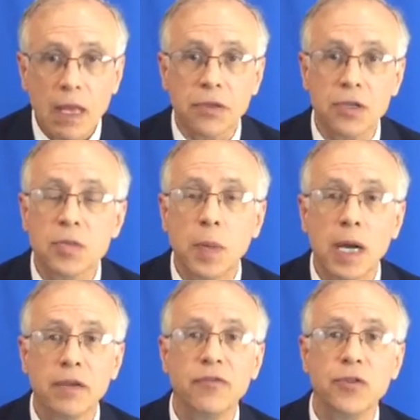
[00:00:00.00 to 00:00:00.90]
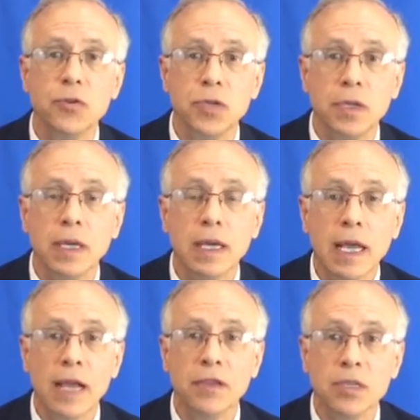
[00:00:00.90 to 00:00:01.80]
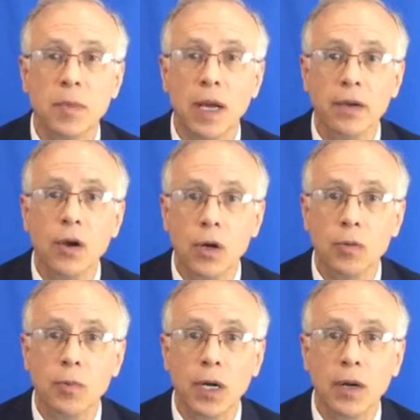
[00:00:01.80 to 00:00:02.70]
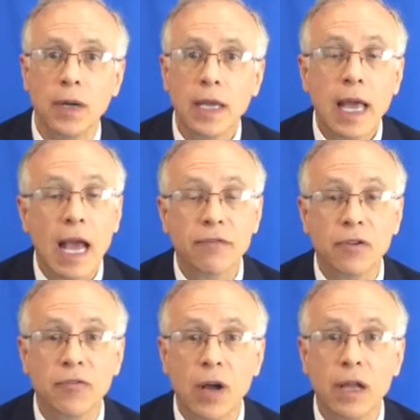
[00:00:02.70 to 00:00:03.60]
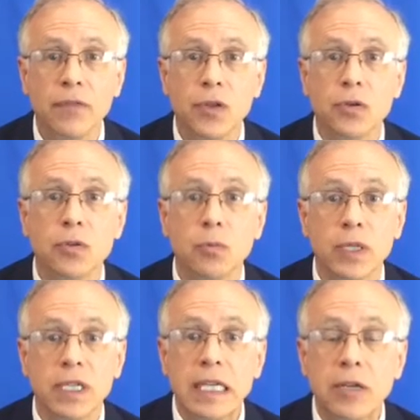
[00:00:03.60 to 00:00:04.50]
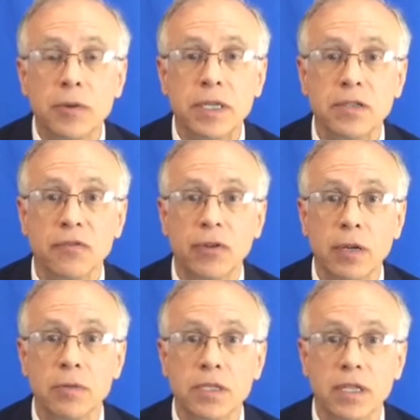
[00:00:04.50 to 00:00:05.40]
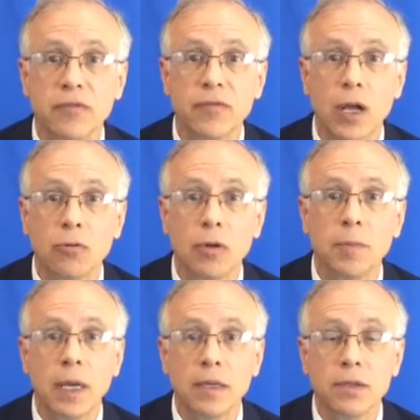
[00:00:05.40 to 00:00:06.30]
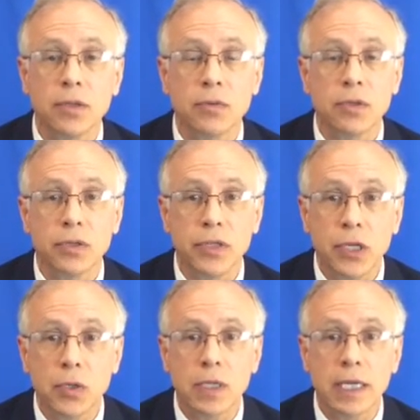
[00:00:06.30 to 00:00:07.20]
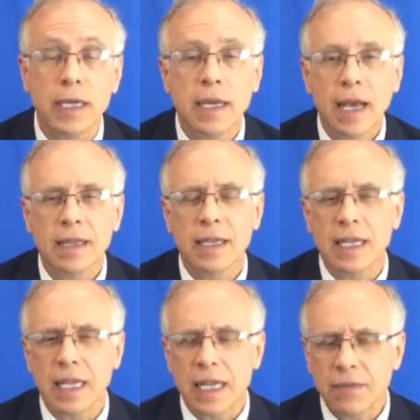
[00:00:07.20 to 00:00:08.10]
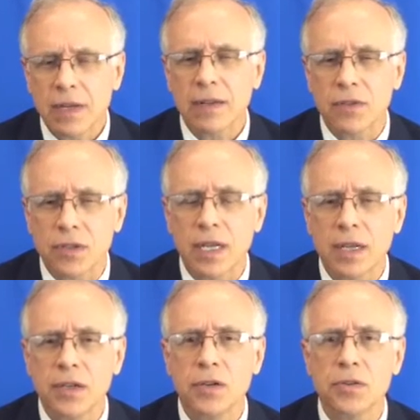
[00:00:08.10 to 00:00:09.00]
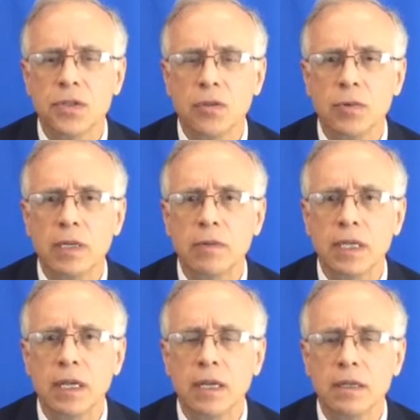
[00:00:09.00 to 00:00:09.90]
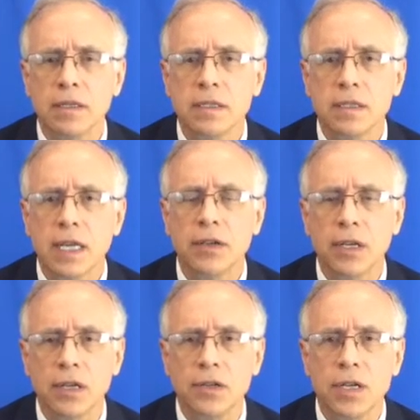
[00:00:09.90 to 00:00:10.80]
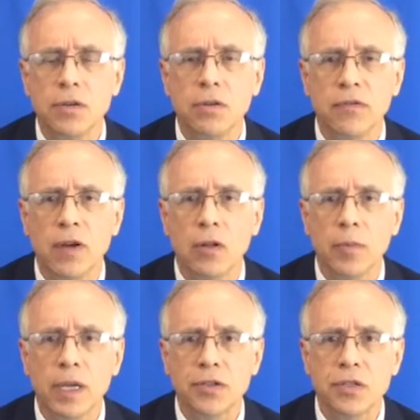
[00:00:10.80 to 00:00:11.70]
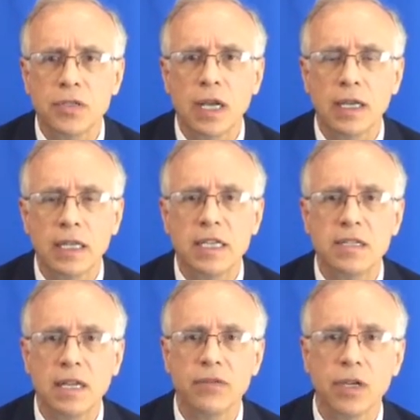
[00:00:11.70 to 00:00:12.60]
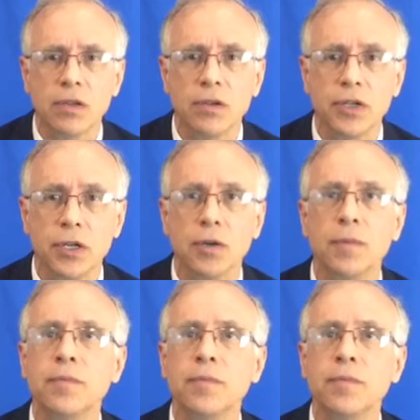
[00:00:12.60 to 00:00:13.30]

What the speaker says: the spine fusion and the spine hardware. After 5 years, we decrease the frequency of follow-up to yearly. And then even after 10 years, though, we tend to continue to follow patients at least every other year.